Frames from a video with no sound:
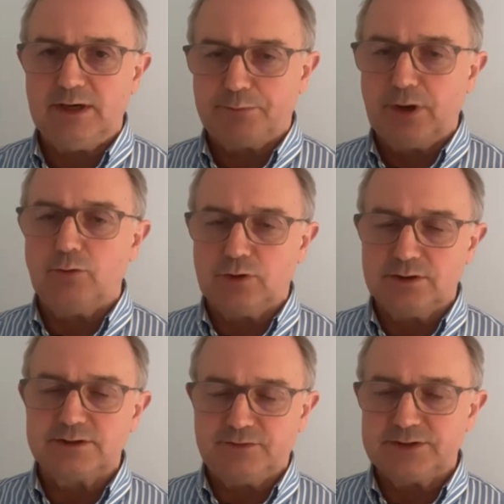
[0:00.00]

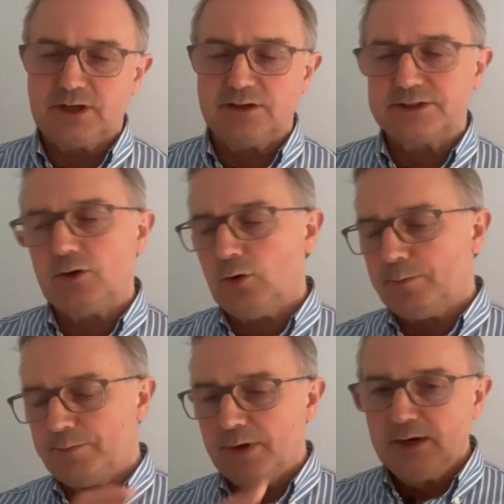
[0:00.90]
Brokers, if you start saying, oh,
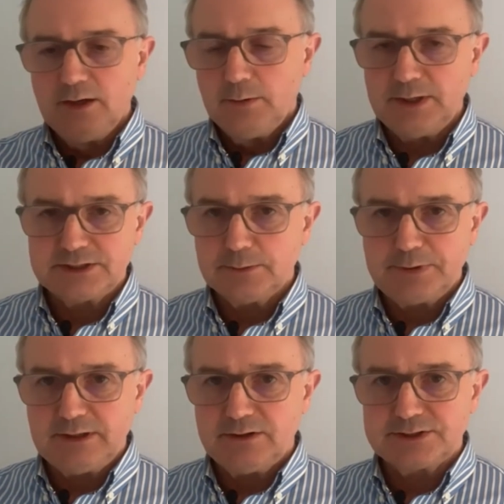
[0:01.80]

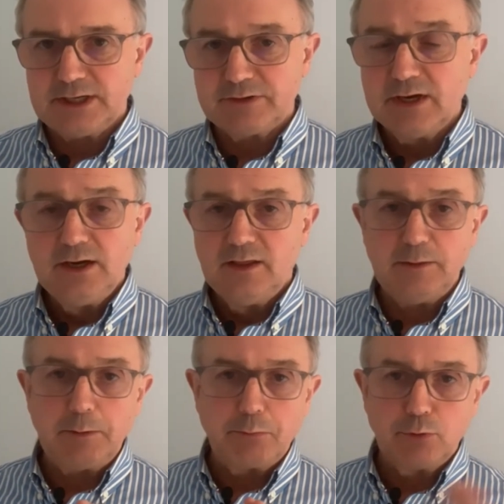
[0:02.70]
peer-to-peer are the same,
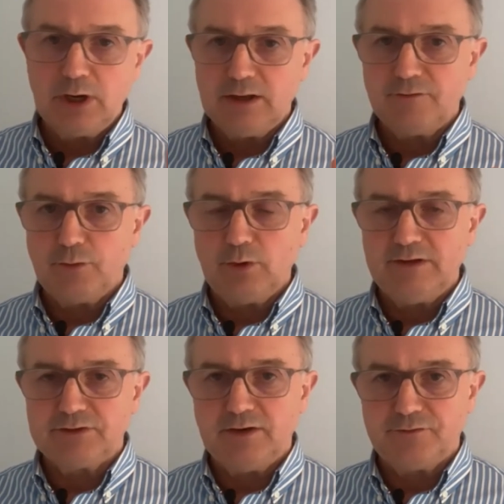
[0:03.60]
they've been brilliant for what
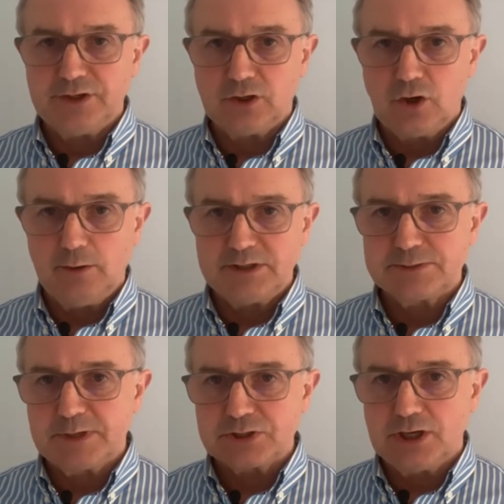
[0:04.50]
they've done for the economy,
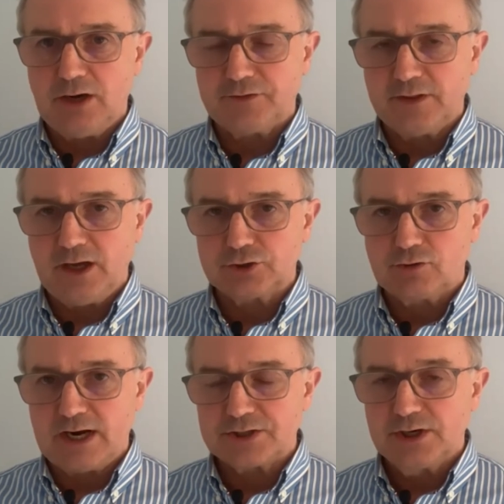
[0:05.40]
especially after the last
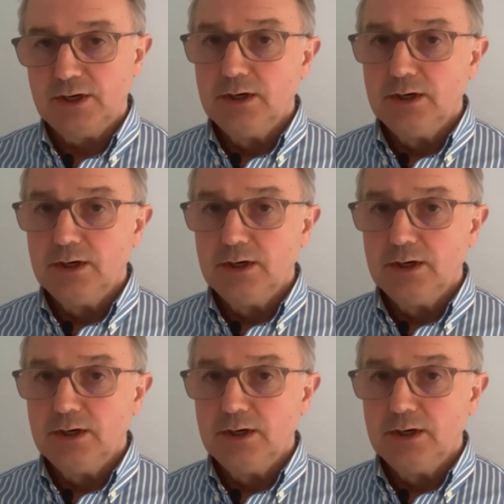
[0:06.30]
crash.